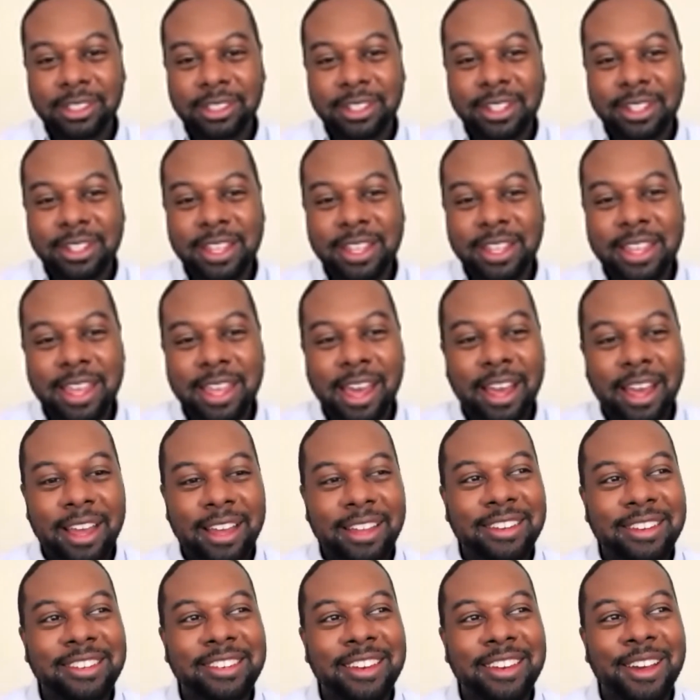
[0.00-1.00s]
Yeah, and
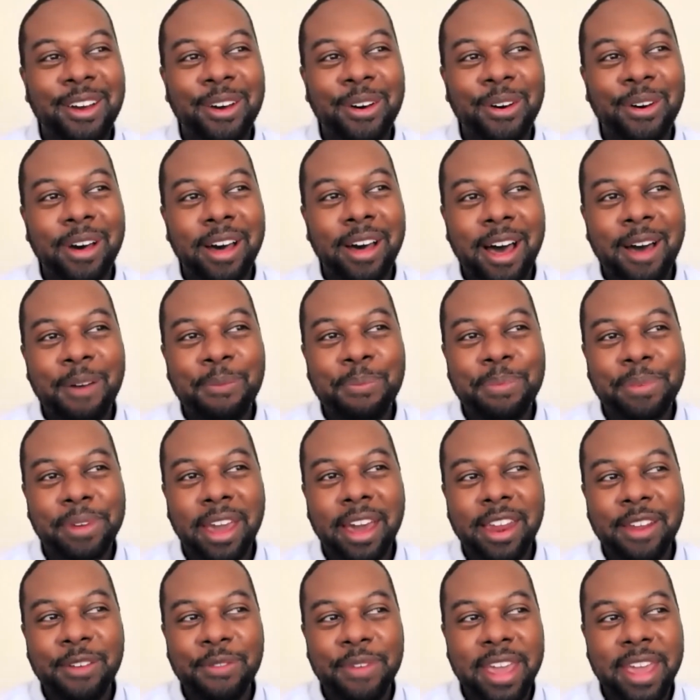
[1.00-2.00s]
so I'm kind
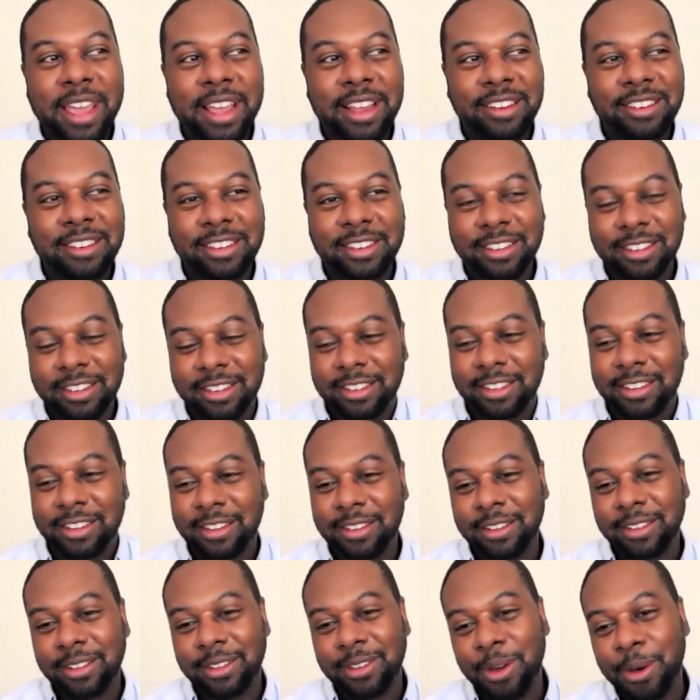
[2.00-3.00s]
of anxious
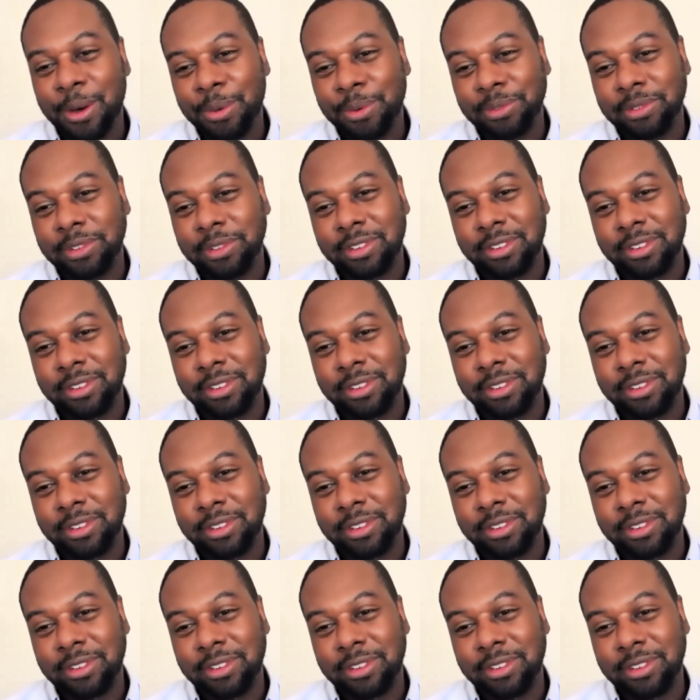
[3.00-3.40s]
to go